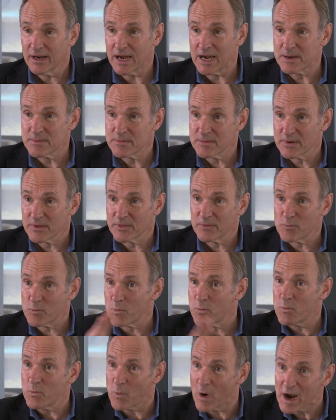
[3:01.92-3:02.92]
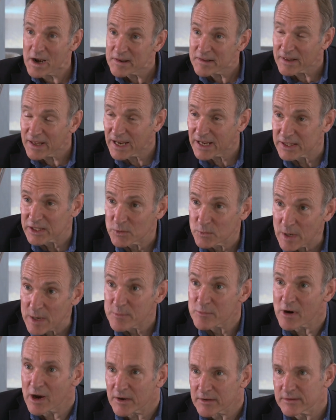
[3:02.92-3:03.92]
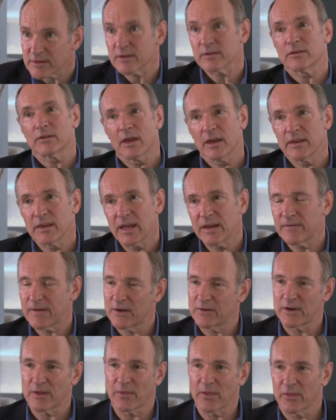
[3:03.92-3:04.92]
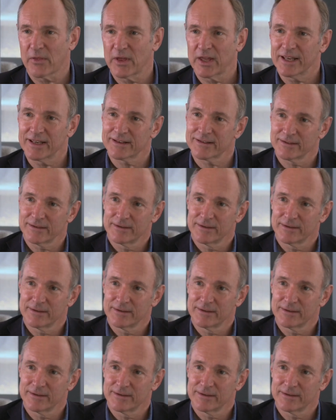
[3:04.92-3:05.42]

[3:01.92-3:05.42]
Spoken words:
And once they had the web browser, then they found other things.